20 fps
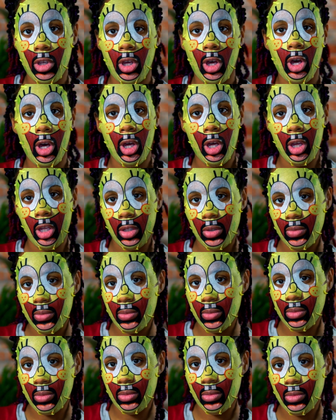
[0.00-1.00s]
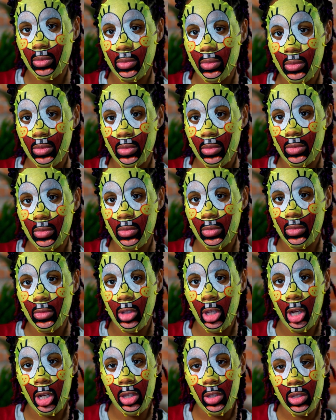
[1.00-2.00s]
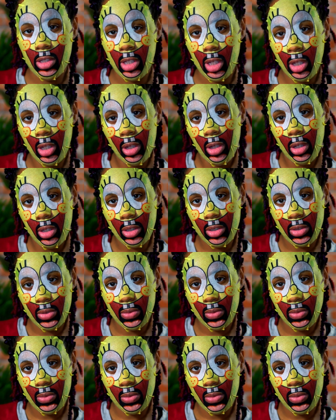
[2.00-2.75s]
Hi. Are you single?